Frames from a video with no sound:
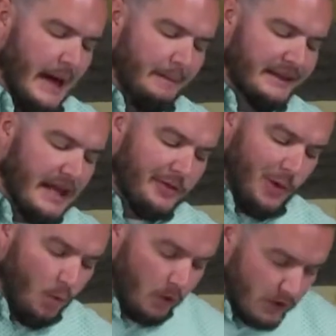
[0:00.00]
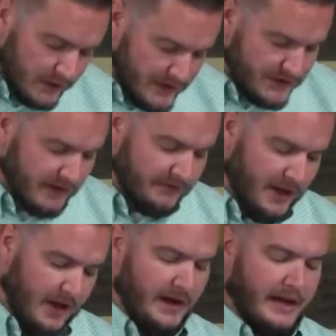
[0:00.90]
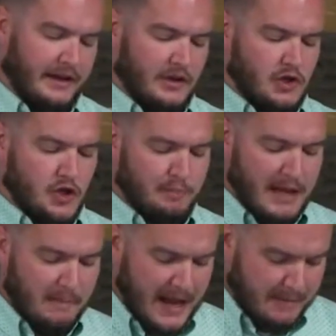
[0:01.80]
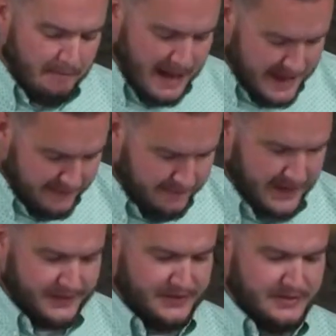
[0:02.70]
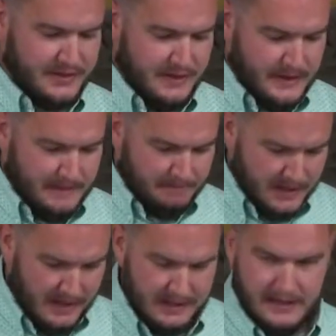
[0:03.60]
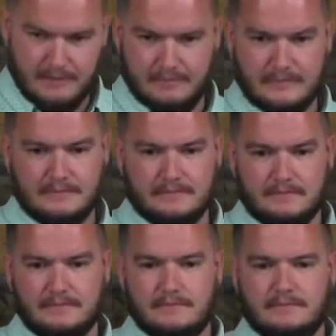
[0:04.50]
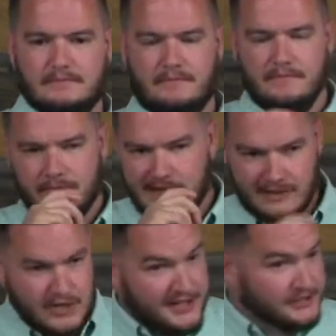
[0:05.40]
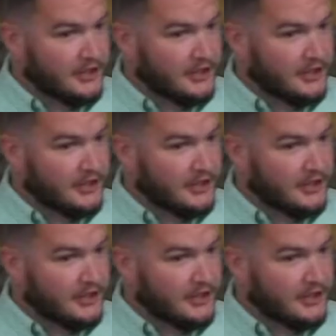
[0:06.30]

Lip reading: but that the works of God should be made manifest in him." Now, Jesus